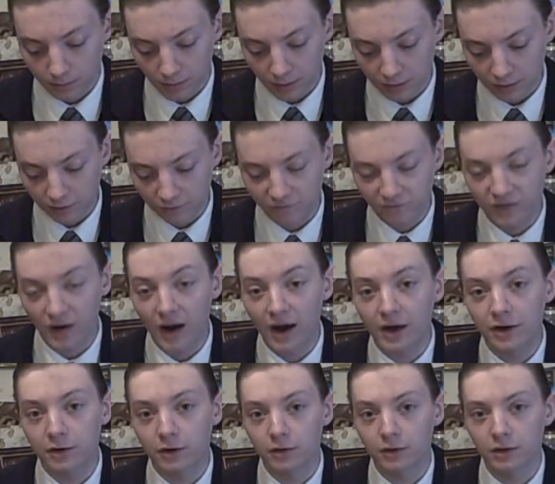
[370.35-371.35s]
I guess,
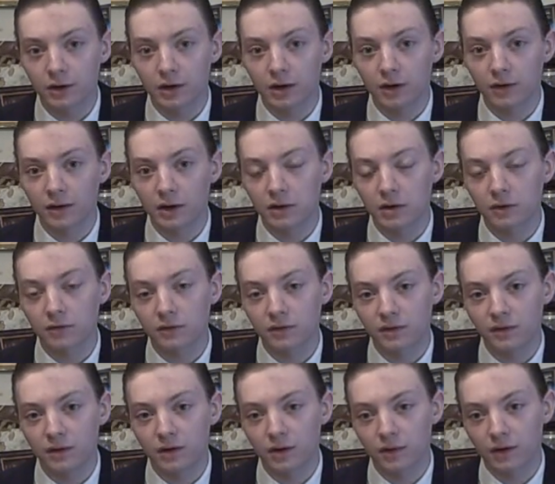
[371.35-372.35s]
finer, you know. I know,
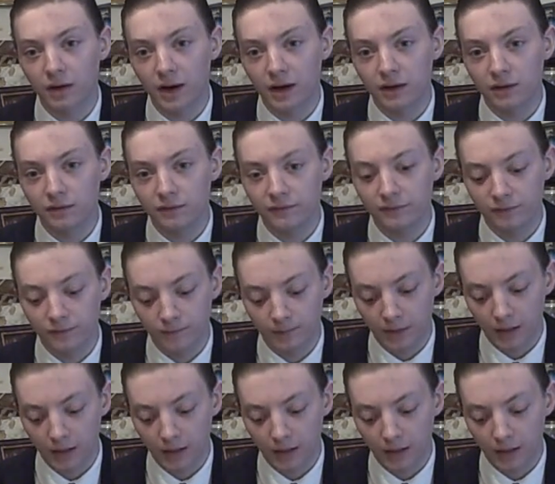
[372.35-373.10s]
you know, kind of